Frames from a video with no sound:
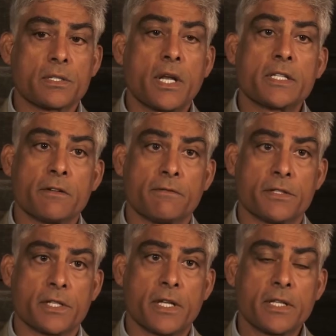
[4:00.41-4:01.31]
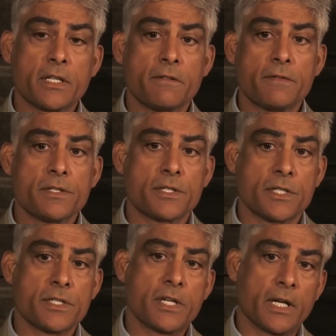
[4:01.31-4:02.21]
slight difference, and I think the difference is
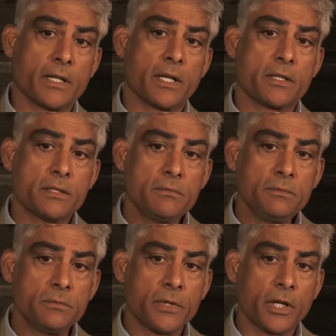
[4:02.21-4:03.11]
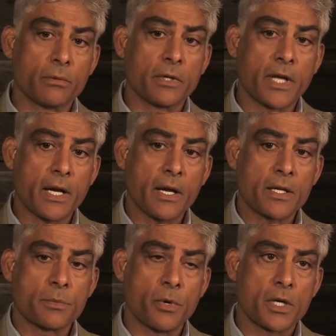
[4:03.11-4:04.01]
this, Alan, that Canada
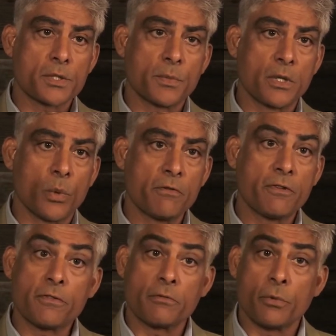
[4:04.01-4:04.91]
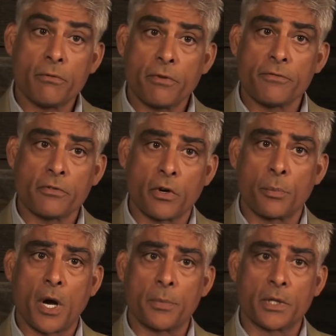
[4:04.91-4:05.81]
has approximately one fifth of our
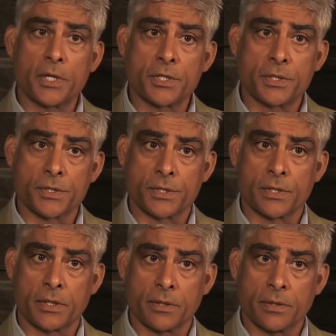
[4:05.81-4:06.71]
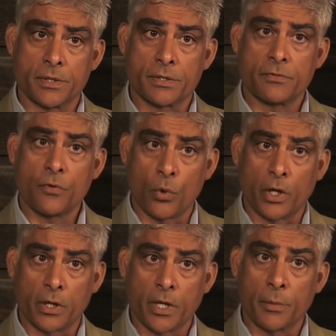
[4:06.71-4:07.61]
population is
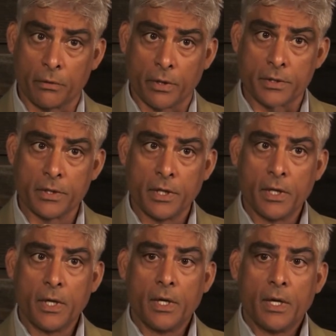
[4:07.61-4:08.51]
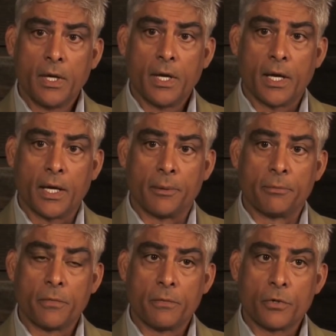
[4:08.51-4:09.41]
foreign immigrant,
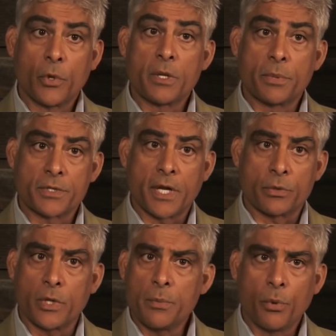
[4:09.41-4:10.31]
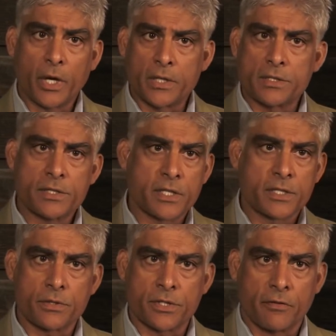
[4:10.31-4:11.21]
20%,
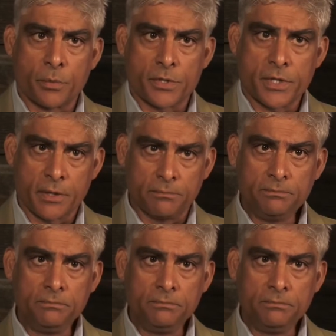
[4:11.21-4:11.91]
20.6 or 7%,